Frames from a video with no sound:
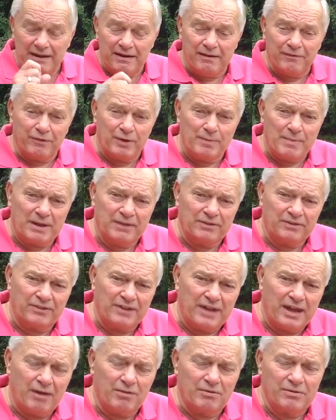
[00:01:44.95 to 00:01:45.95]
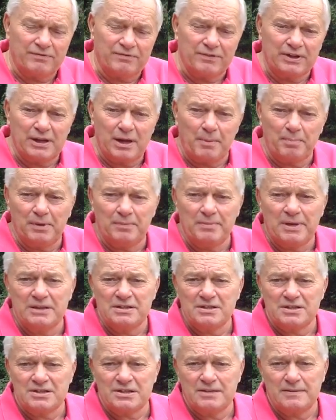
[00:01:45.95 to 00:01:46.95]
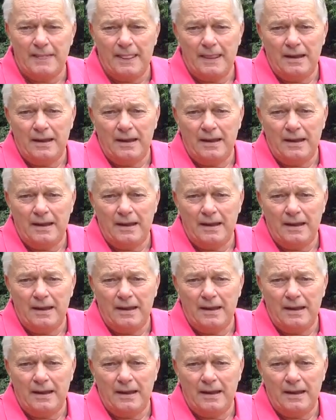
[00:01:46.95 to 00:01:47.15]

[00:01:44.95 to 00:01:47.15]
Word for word: every month now, or every couple of months,